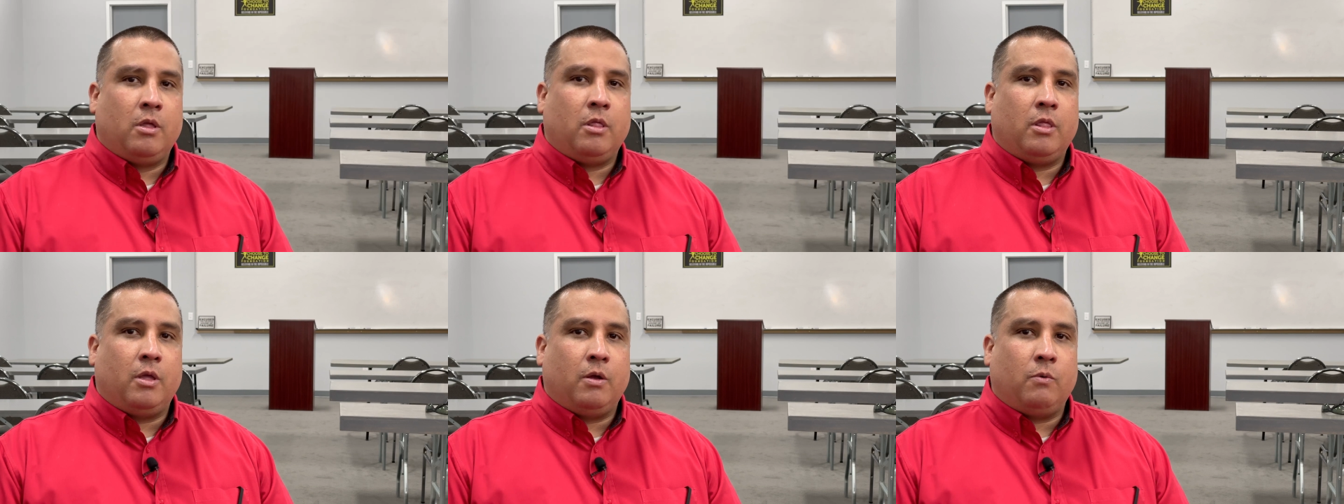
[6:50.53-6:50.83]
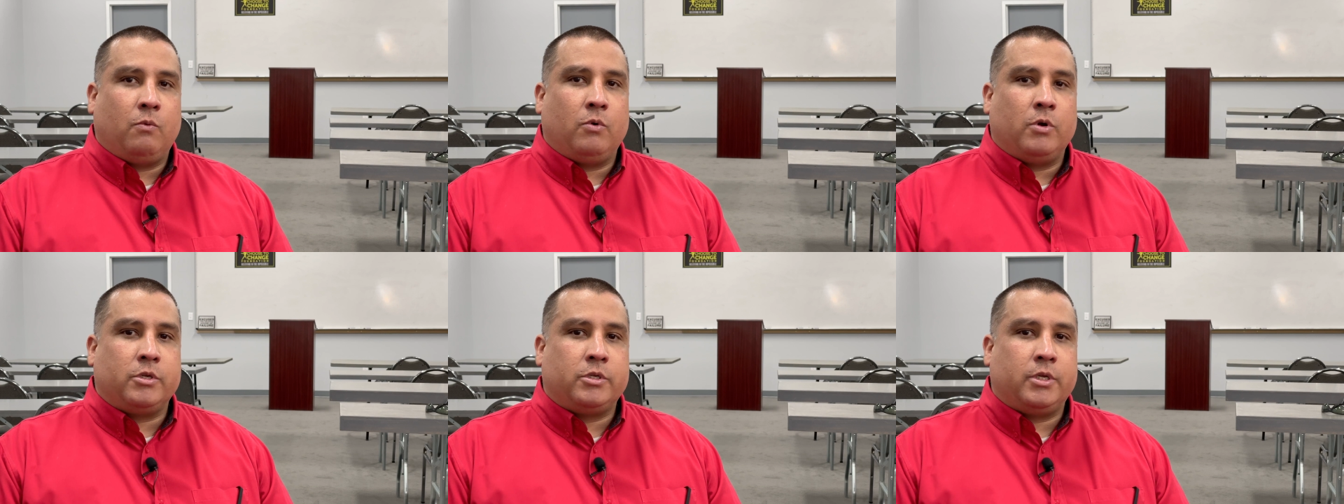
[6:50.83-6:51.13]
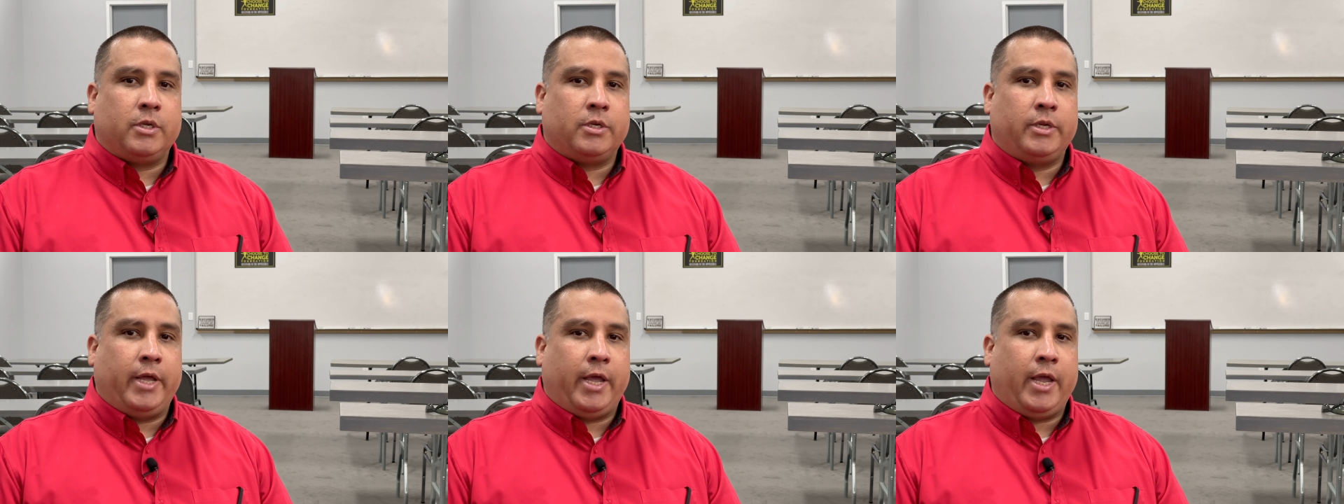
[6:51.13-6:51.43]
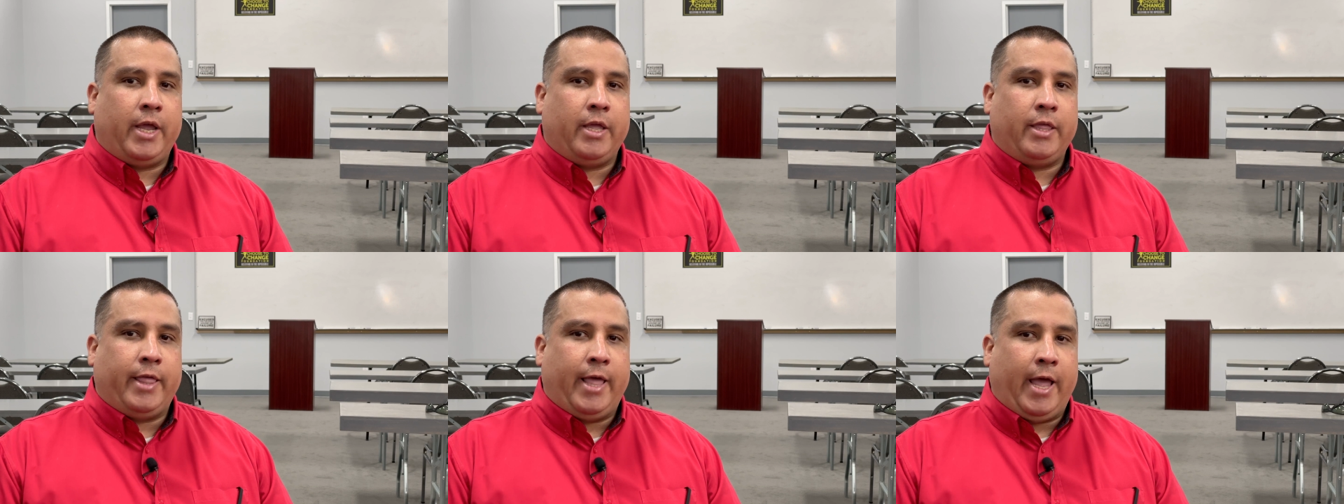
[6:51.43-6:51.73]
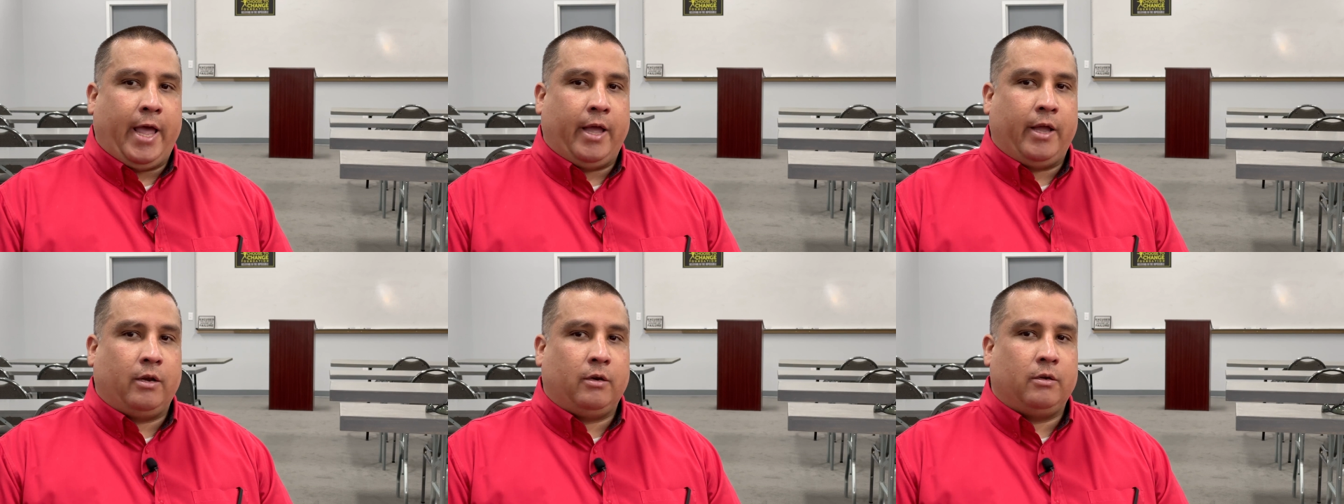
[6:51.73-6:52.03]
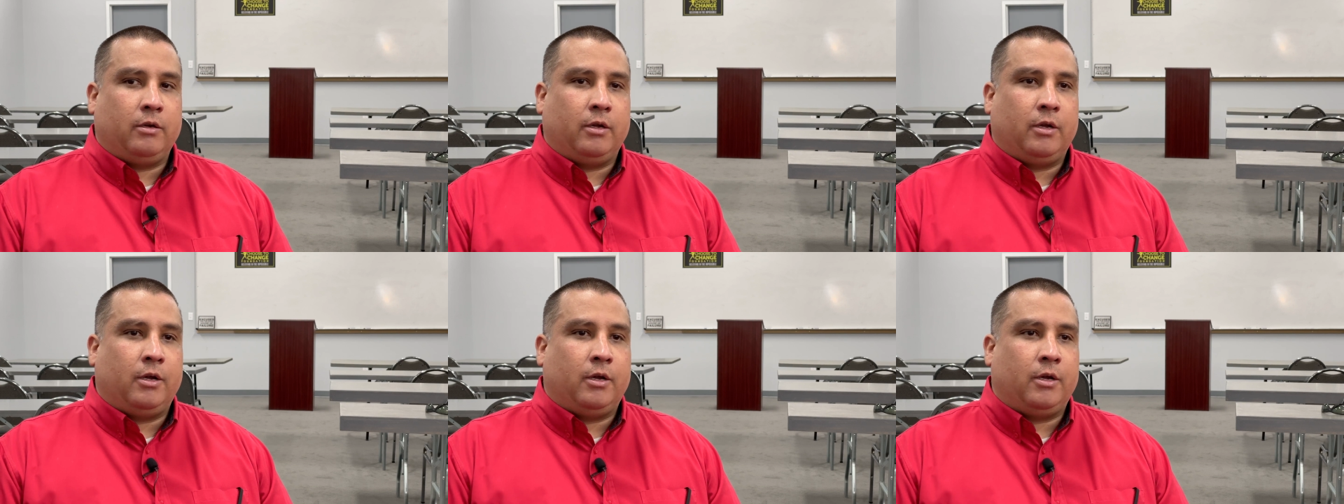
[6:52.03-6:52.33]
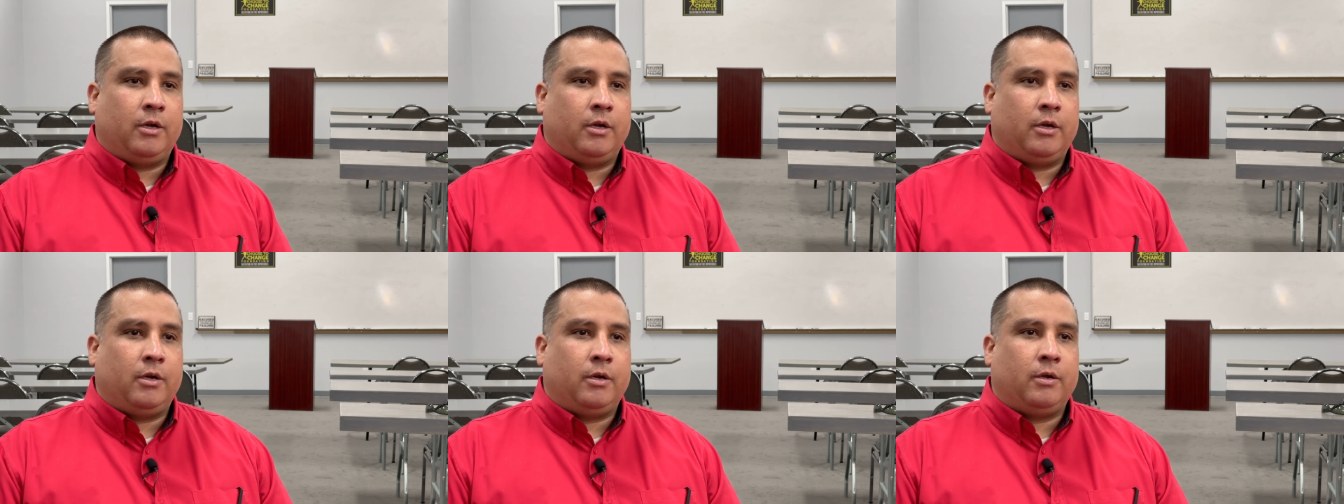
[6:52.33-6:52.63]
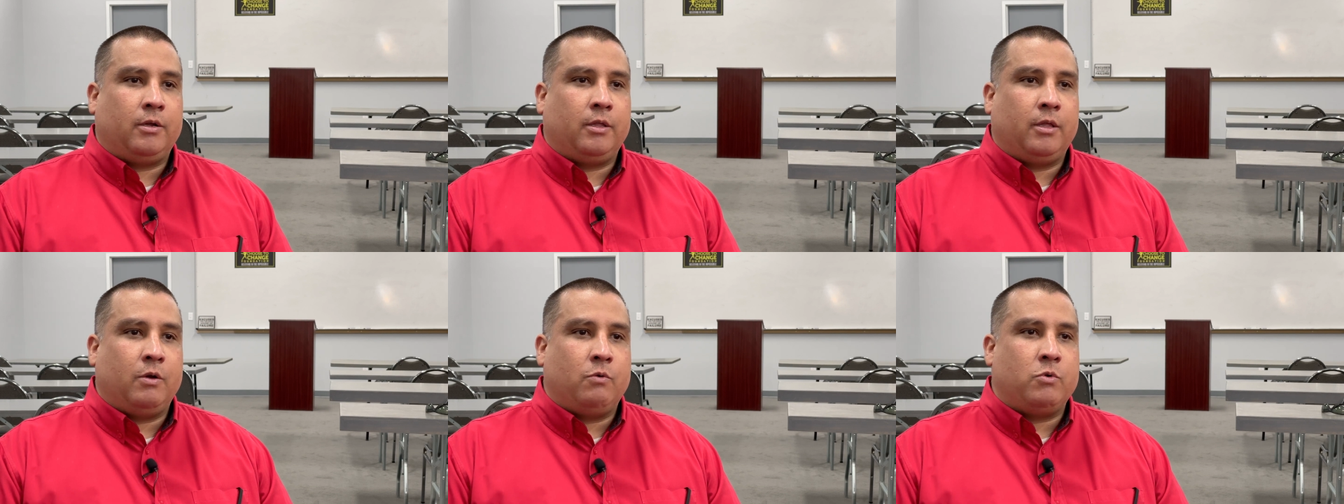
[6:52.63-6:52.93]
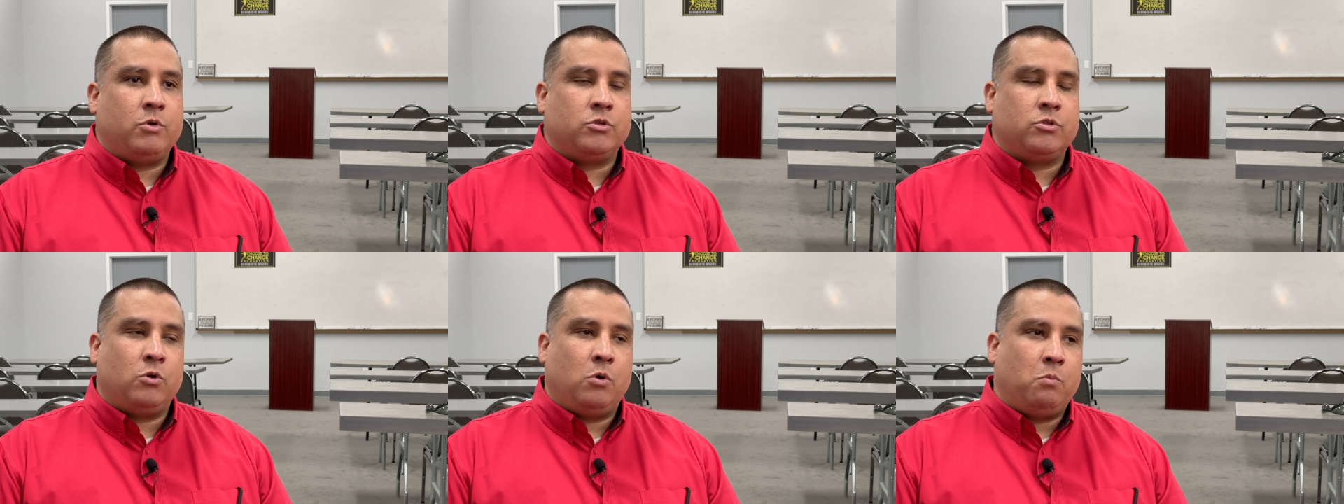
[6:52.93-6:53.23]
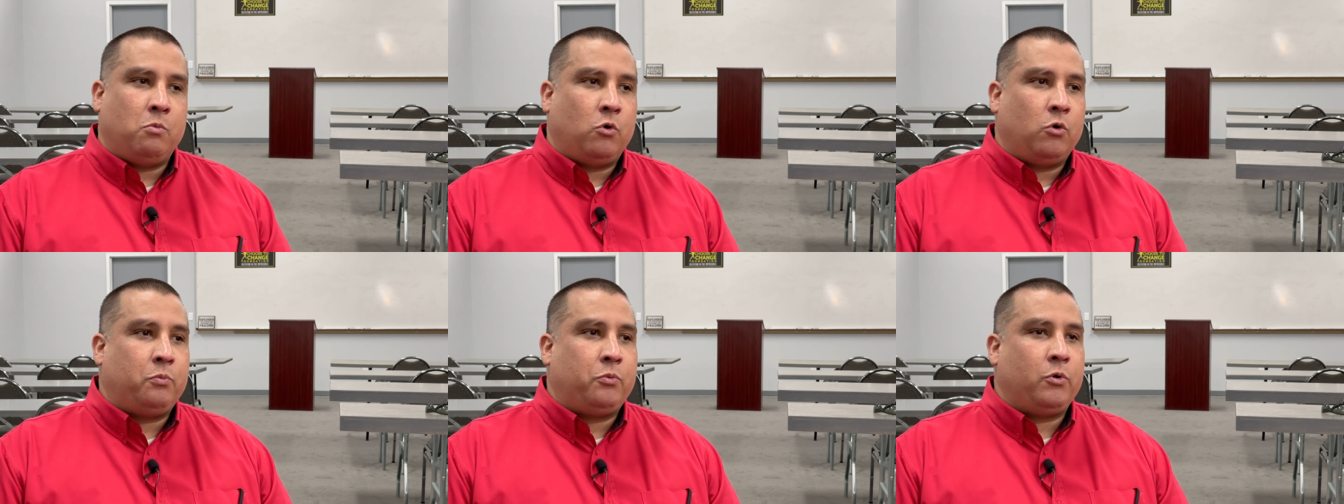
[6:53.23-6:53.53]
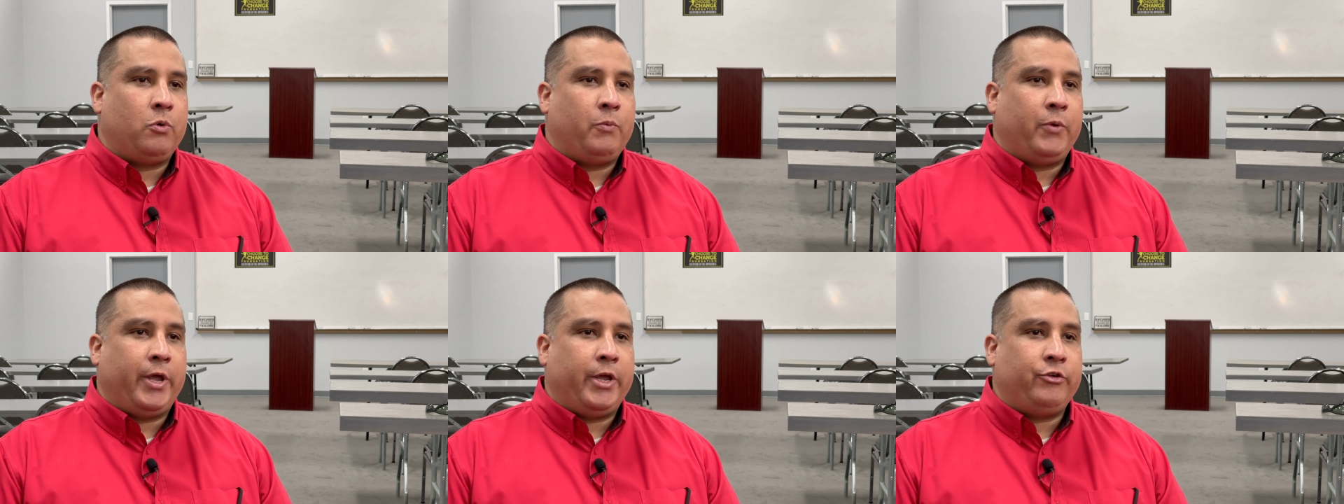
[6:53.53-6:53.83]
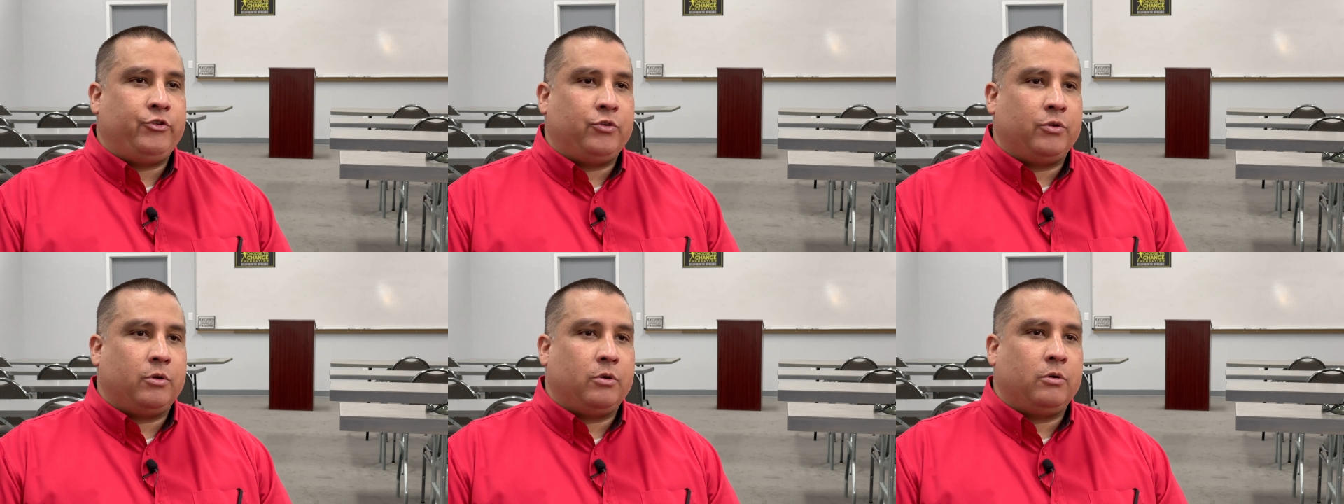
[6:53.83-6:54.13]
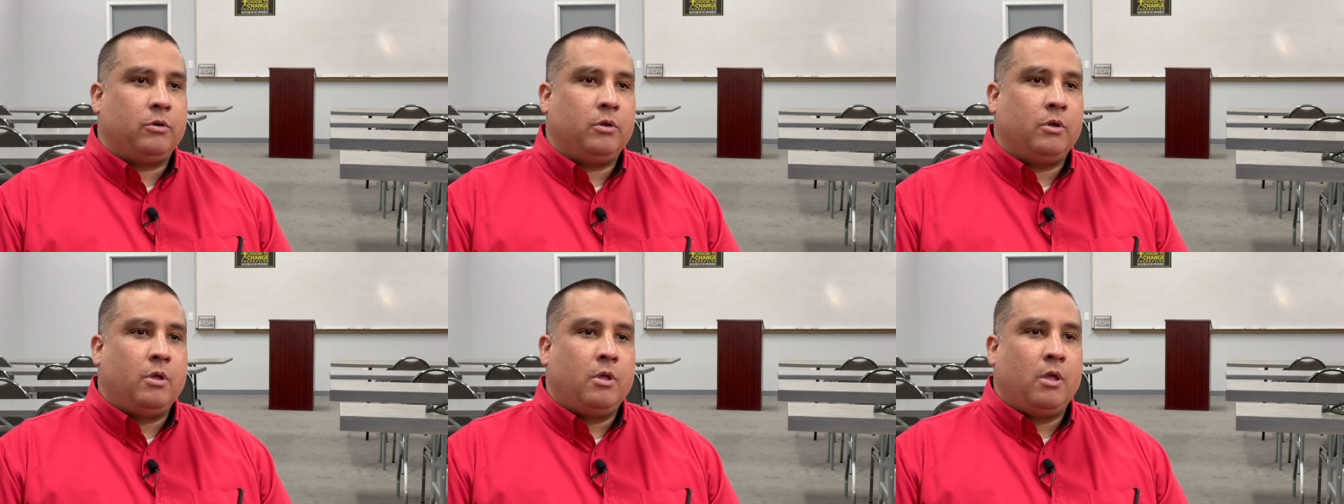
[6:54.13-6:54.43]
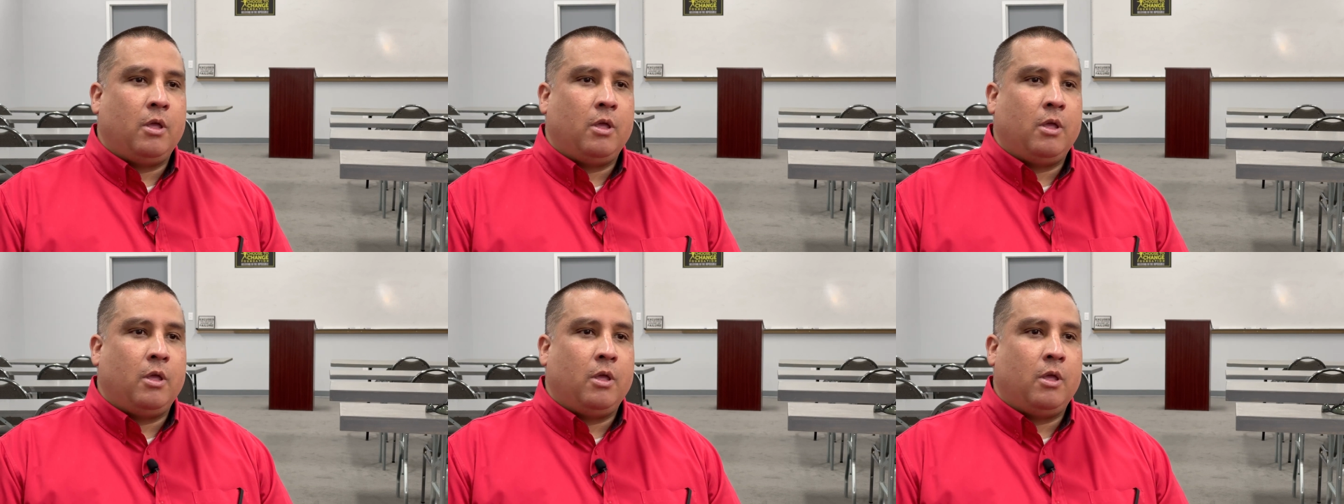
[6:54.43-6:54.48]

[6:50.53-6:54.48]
there was a day that there was no more probation